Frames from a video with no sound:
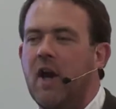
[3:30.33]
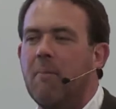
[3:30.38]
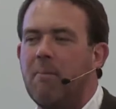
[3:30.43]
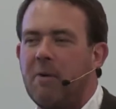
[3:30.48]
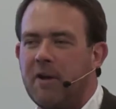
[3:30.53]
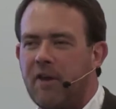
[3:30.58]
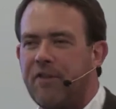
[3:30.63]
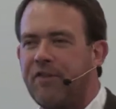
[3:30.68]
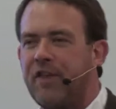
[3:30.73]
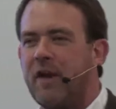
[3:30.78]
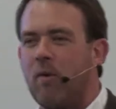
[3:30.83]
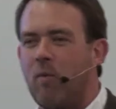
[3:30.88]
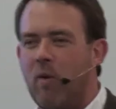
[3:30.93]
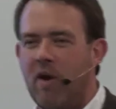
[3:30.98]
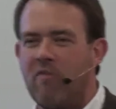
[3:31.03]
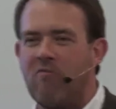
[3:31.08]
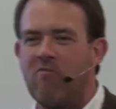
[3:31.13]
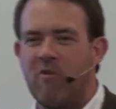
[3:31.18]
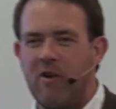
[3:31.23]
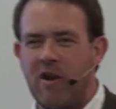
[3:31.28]
But I think
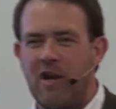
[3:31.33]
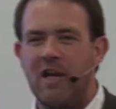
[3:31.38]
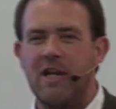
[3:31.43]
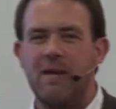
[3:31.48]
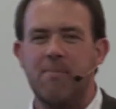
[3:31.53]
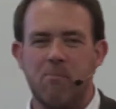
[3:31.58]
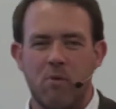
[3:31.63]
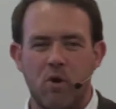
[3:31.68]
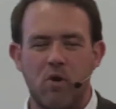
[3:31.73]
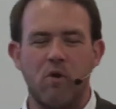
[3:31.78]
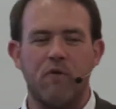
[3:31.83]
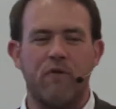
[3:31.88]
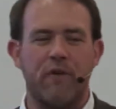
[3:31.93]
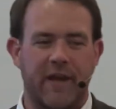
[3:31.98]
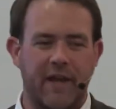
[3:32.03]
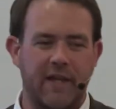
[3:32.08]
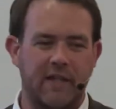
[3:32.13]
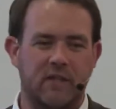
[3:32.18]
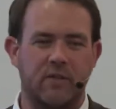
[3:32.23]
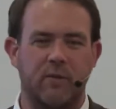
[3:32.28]
we're really
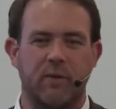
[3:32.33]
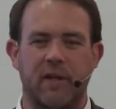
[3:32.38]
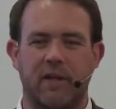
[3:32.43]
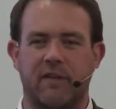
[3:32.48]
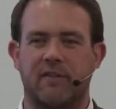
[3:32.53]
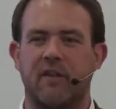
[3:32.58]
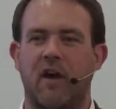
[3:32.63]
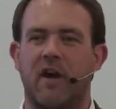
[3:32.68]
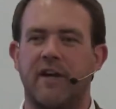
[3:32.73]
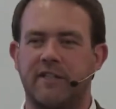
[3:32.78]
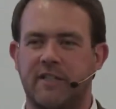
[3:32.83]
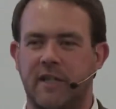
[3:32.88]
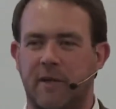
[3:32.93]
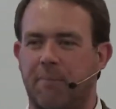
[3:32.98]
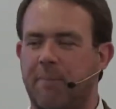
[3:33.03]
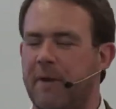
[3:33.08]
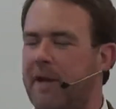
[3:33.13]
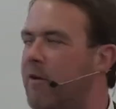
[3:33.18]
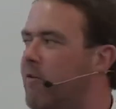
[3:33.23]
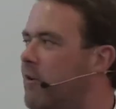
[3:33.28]
moving into an exciting
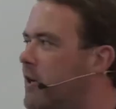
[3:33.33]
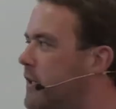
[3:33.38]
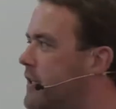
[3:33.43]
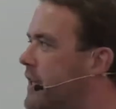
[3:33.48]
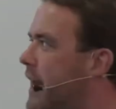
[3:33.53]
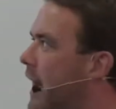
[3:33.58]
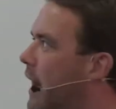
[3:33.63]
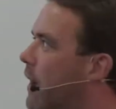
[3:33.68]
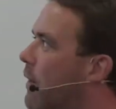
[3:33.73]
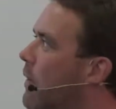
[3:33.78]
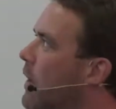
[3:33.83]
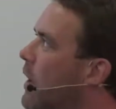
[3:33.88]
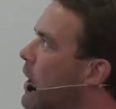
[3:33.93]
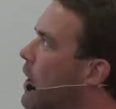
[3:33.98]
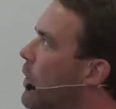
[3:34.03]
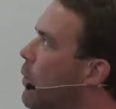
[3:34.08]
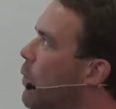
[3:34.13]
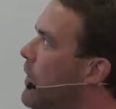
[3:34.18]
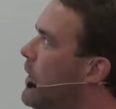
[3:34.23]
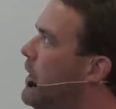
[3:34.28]
period now
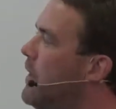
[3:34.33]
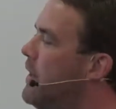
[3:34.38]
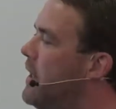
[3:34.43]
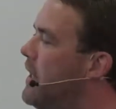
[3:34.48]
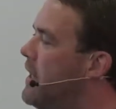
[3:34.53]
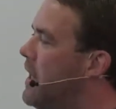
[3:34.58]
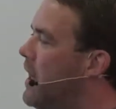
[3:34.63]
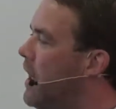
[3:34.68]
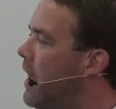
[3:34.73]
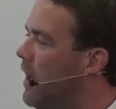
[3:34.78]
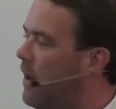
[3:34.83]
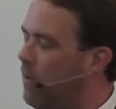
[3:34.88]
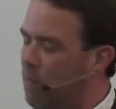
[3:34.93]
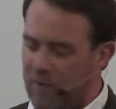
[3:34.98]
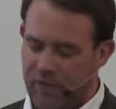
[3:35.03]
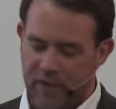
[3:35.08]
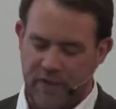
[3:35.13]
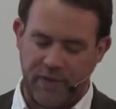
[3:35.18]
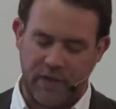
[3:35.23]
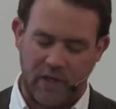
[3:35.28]
within the
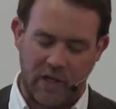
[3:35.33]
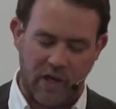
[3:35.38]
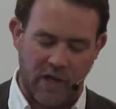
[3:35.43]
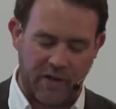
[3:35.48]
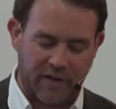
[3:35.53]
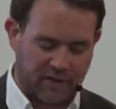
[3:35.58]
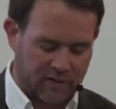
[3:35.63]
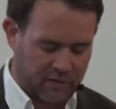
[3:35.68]
learning